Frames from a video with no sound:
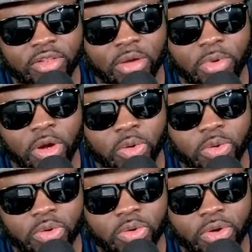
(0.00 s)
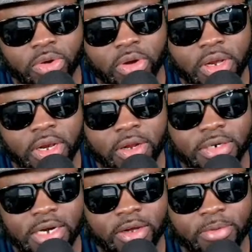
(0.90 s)
I don't know, but
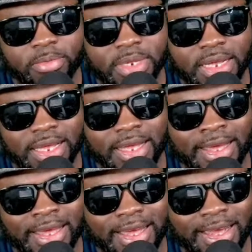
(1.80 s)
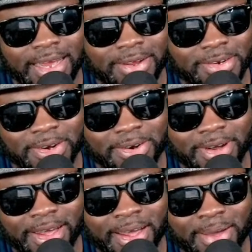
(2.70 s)
you understand what I'm trying to
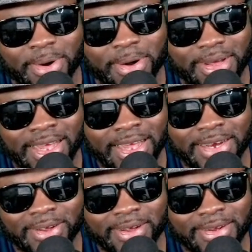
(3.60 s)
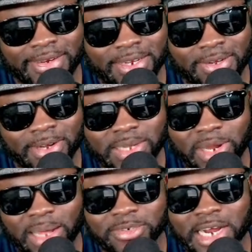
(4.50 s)
say. Yeah, I mean,
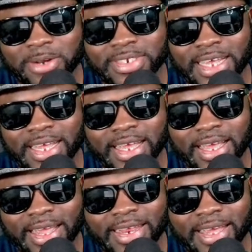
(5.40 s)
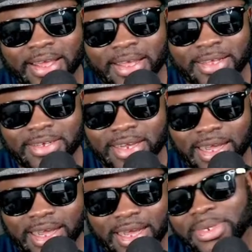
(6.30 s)
guys, there's no perfect entry.
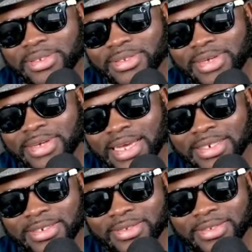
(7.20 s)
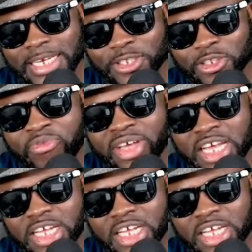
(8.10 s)
The best entry is when you.